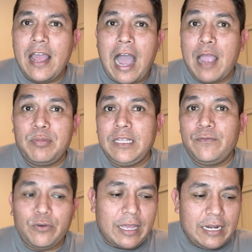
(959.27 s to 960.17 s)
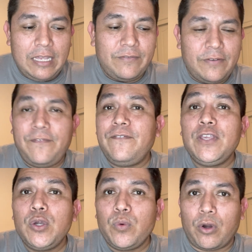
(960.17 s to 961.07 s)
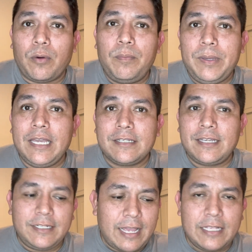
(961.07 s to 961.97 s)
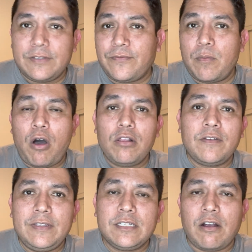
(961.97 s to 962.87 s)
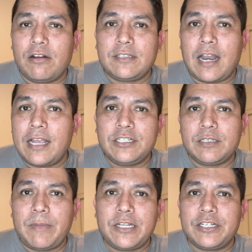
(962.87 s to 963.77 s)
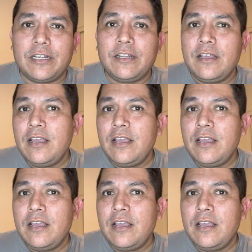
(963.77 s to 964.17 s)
I believe we'll even fewer PSA 10s from all of these cards that I just mentioned